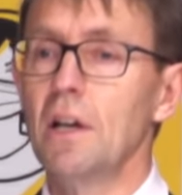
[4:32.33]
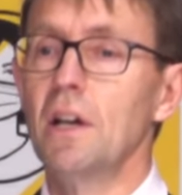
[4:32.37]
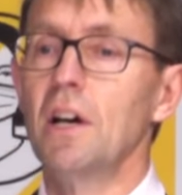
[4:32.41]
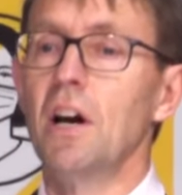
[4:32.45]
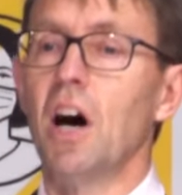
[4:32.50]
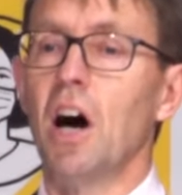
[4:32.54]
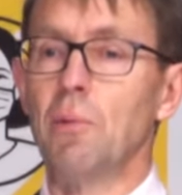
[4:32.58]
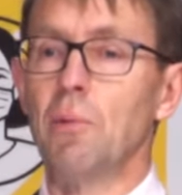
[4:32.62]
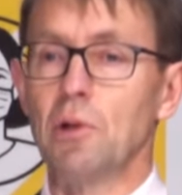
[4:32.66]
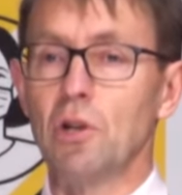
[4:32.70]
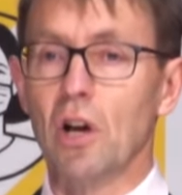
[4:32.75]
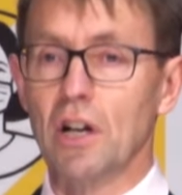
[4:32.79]

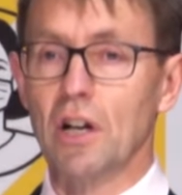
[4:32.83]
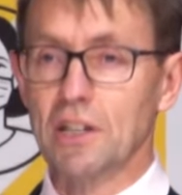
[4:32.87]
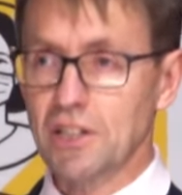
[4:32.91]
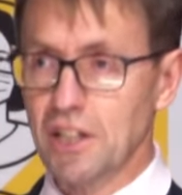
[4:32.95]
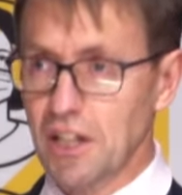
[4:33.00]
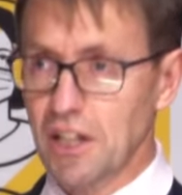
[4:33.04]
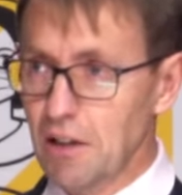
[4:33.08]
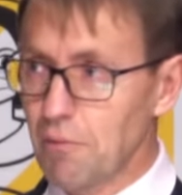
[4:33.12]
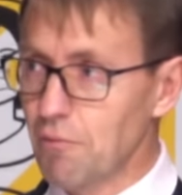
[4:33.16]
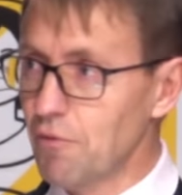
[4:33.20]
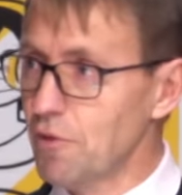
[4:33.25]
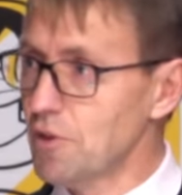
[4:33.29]
I would like to
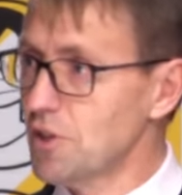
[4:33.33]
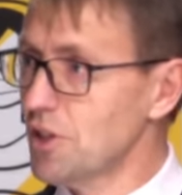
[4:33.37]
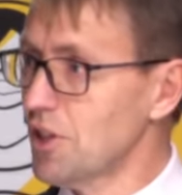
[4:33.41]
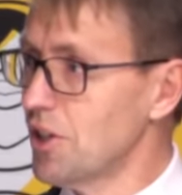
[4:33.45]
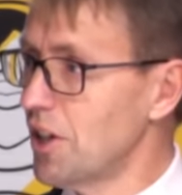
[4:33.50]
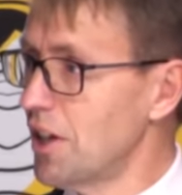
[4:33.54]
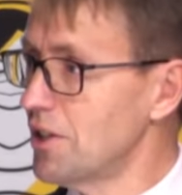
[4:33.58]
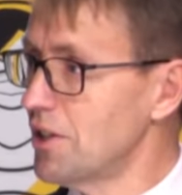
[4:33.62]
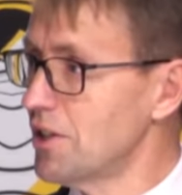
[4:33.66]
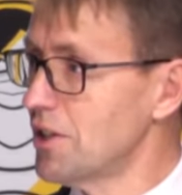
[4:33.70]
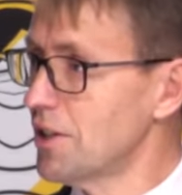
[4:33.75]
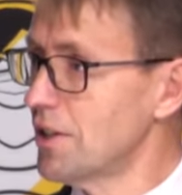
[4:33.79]

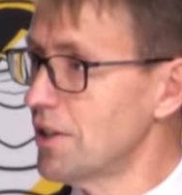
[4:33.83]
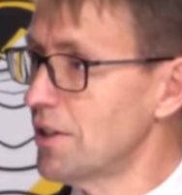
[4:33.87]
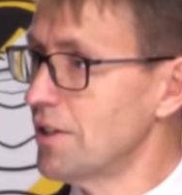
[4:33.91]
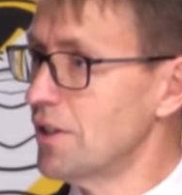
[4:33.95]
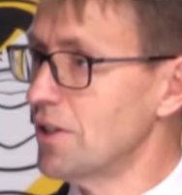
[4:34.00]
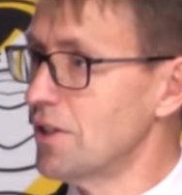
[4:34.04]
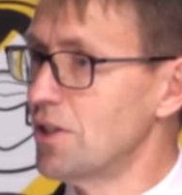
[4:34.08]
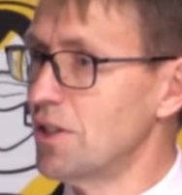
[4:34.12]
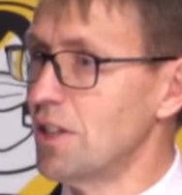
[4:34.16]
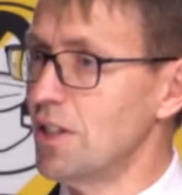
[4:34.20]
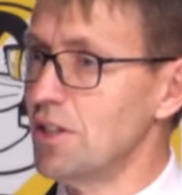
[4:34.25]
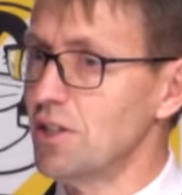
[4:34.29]
emphasise this
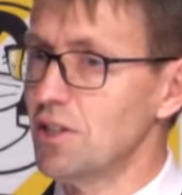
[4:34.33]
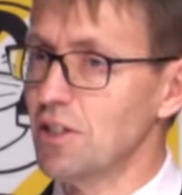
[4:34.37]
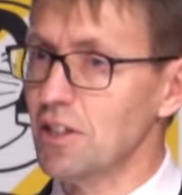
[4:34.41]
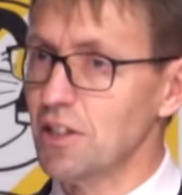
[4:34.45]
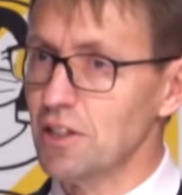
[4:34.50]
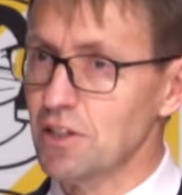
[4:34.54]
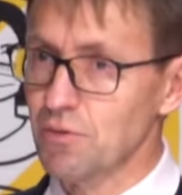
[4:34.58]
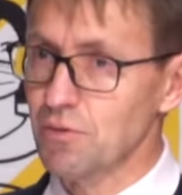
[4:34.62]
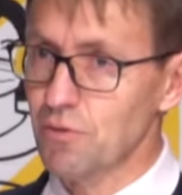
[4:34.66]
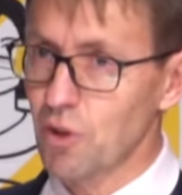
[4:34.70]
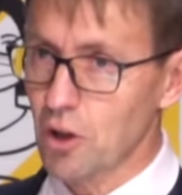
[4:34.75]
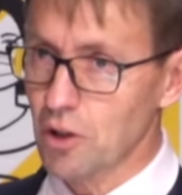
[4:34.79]
testing
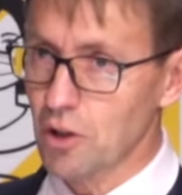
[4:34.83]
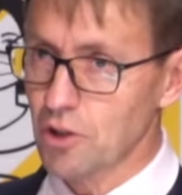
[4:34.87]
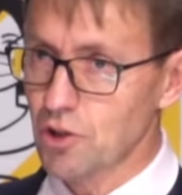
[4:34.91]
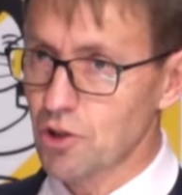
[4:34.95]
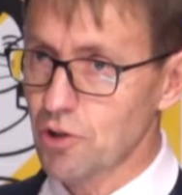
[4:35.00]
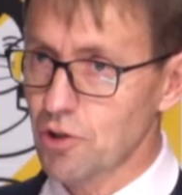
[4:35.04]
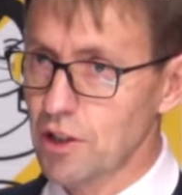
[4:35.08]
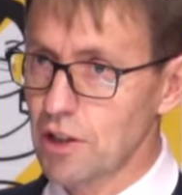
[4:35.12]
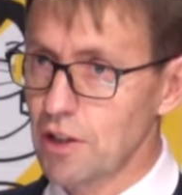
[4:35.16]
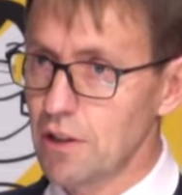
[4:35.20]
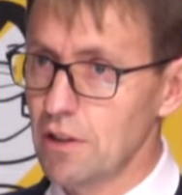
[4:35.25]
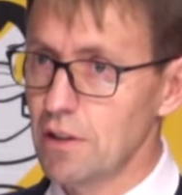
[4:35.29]
is
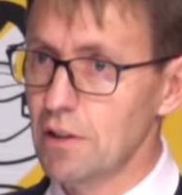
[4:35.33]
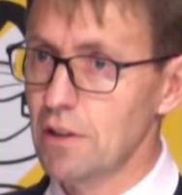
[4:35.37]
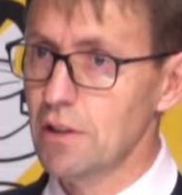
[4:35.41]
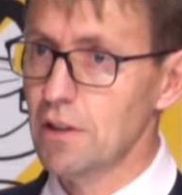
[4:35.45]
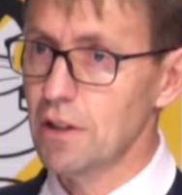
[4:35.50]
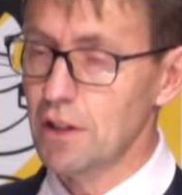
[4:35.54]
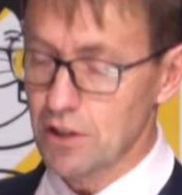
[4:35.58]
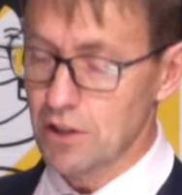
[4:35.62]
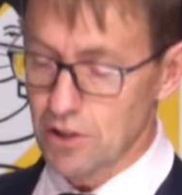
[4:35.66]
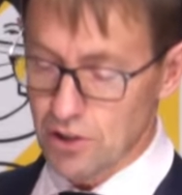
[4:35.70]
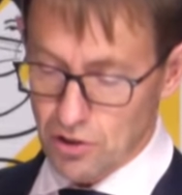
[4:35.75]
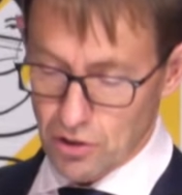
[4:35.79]
voluntary,
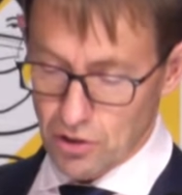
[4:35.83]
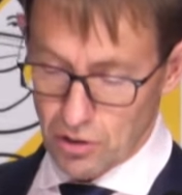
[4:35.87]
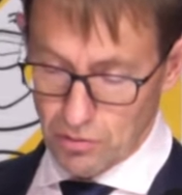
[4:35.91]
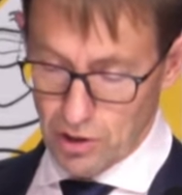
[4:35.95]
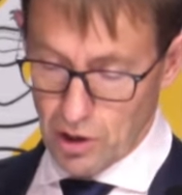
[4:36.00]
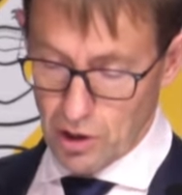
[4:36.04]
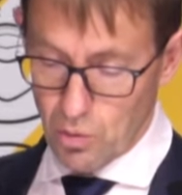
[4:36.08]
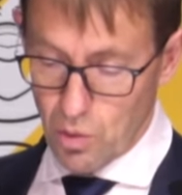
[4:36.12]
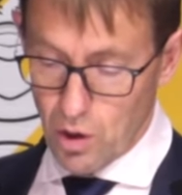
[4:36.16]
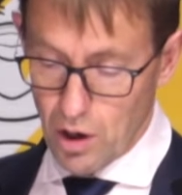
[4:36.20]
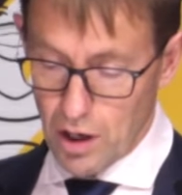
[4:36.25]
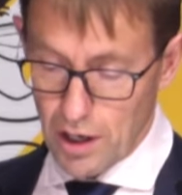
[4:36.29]
it is not
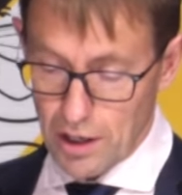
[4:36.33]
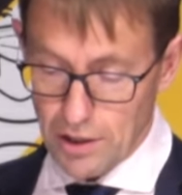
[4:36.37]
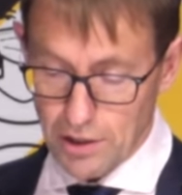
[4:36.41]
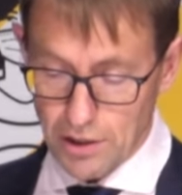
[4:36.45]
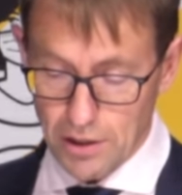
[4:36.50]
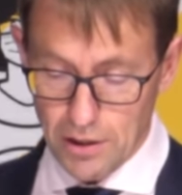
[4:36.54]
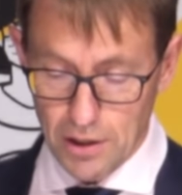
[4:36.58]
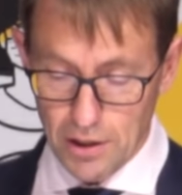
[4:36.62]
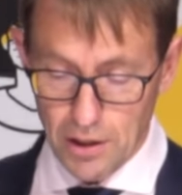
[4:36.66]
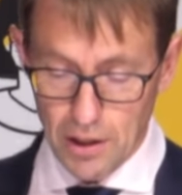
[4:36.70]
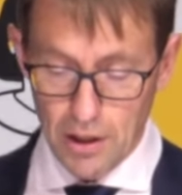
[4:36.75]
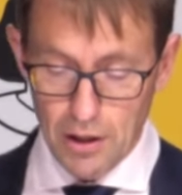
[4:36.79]
required.
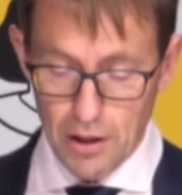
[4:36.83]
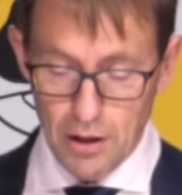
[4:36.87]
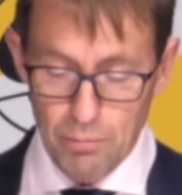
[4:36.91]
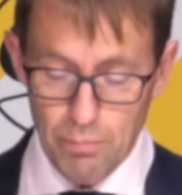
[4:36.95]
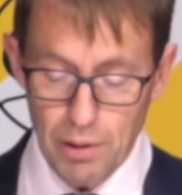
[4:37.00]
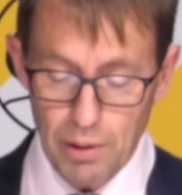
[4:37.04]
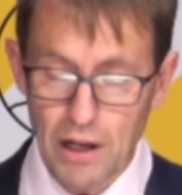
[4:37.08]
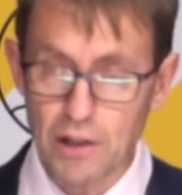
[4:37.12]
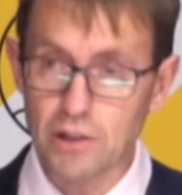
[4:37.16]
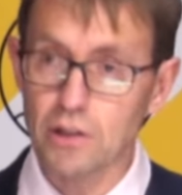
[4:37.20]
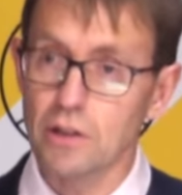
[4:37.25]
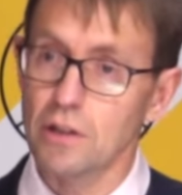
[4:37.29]

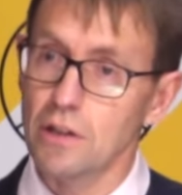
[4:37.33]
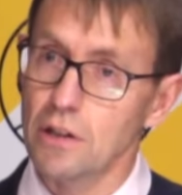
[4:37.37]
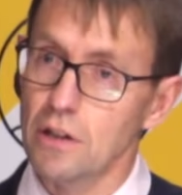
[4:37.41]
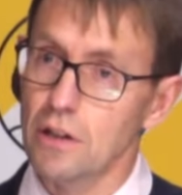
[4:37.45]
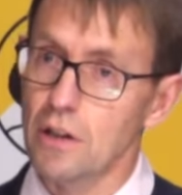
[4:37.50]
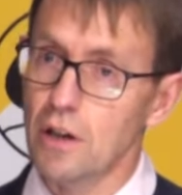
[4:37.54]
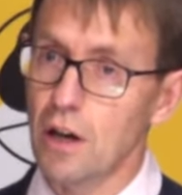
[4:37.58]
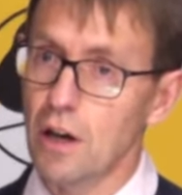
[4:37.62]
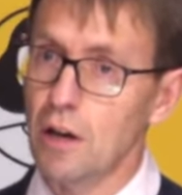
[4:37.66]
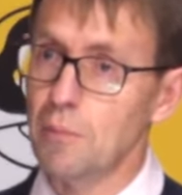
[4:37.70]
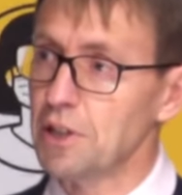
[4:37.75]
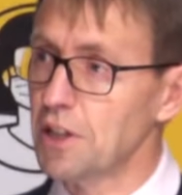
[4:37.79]
But
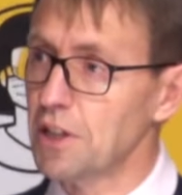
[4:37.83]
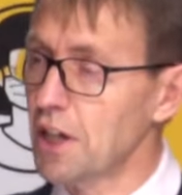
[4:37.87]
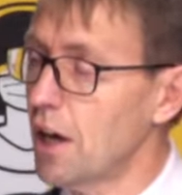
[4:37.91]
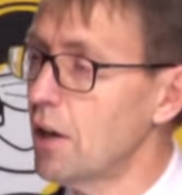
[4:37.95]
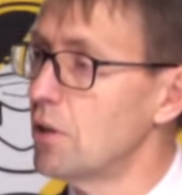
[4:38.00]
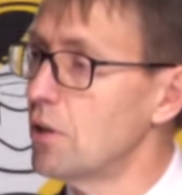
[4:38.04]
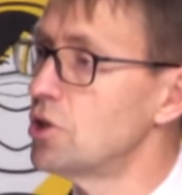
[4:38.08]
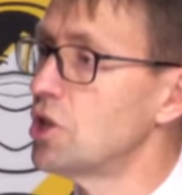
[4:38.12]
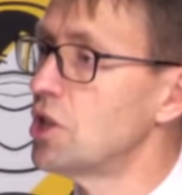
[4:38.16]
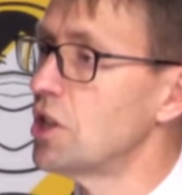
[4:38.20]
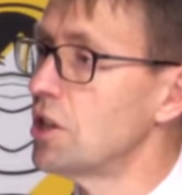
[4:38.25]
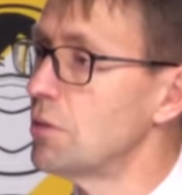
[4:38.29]
I'm
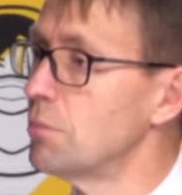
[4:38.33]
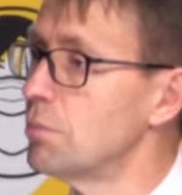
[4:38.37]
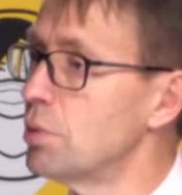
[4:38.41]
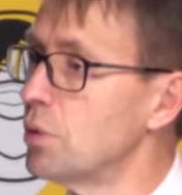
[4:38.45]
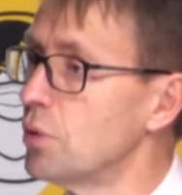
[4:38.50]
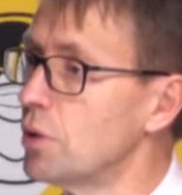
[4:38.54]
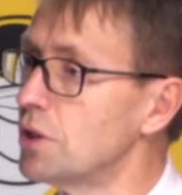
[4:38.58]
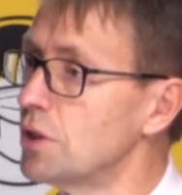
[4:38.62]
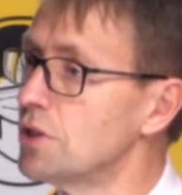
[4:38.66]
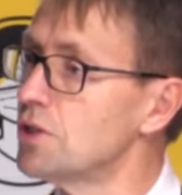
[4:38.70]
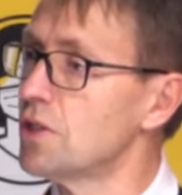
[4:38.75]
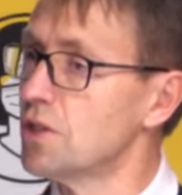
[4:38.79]
encouraging
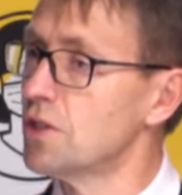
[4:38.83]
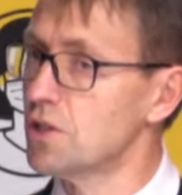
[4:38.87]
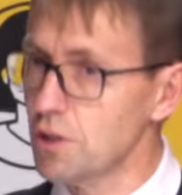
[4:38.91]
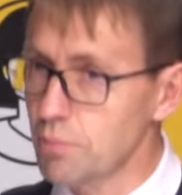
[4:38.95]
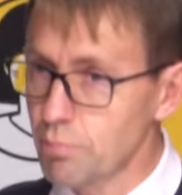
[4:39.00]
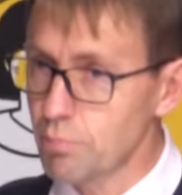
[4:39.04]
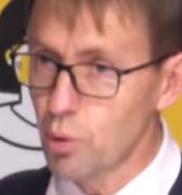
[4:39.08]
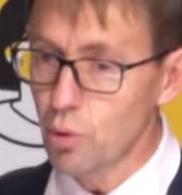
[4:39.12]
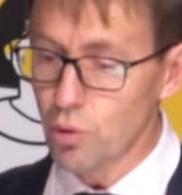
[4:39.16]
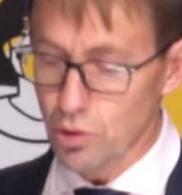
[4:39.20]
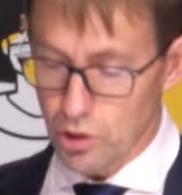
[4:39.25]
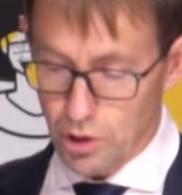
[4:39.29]
employers to
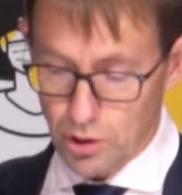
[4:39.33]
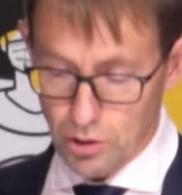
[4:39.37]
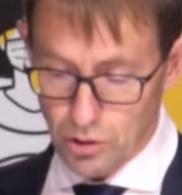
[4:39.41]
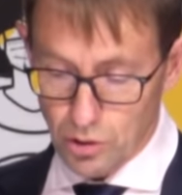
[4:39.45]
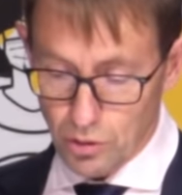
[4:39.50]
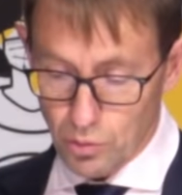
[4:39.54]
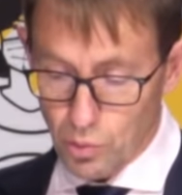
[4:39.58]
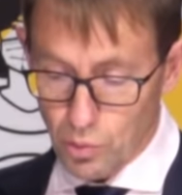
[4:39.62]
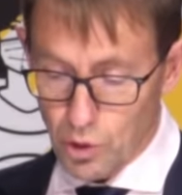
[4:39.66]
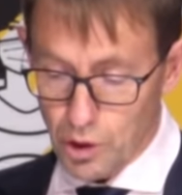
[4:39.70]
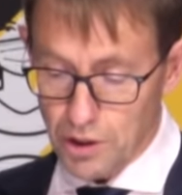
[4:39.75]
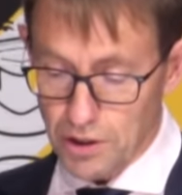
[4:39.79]
support your
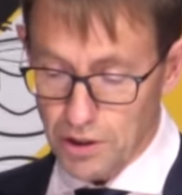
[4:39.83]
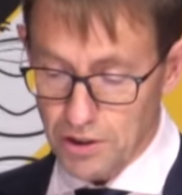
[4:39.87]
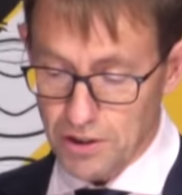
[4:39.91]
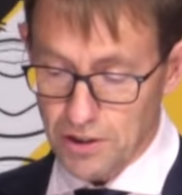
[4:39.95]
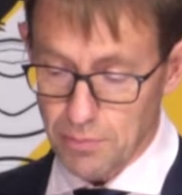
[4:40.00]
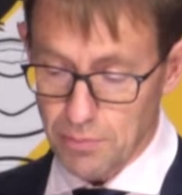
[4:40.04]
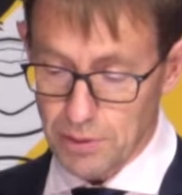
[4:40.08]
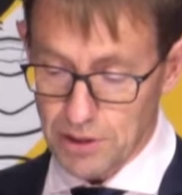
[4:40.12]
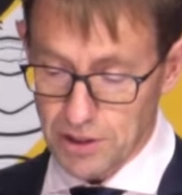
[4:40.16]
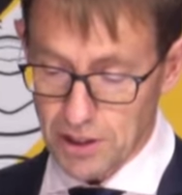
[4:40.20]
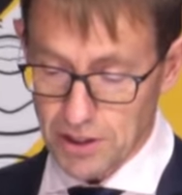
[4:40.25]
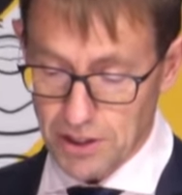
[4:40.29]
workers to
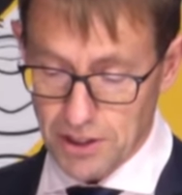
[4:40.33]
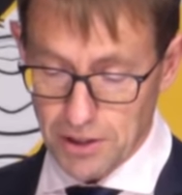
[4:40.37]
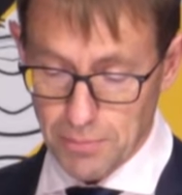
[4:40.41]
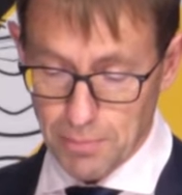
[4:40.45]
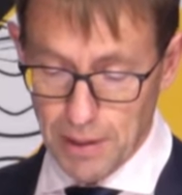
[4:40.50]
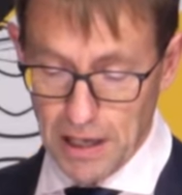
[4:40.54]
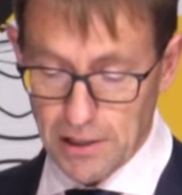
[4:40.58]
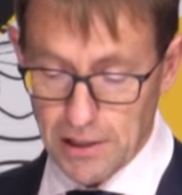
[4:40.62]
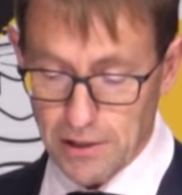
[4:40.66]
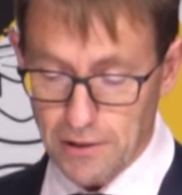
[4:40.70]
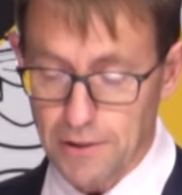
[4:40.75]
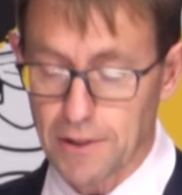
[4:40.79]

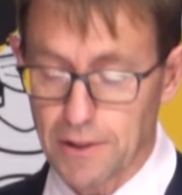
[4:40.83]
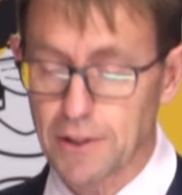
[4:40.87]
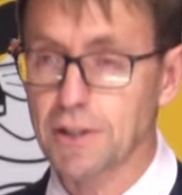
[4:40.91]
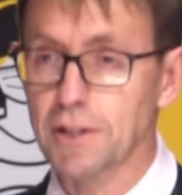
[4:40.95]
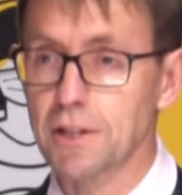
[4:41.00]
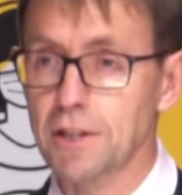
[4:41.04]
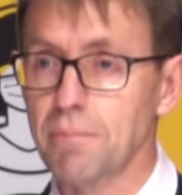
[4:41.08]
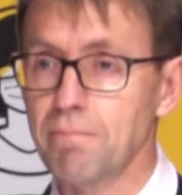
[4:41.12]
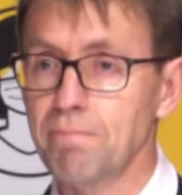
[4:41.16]
participate in this.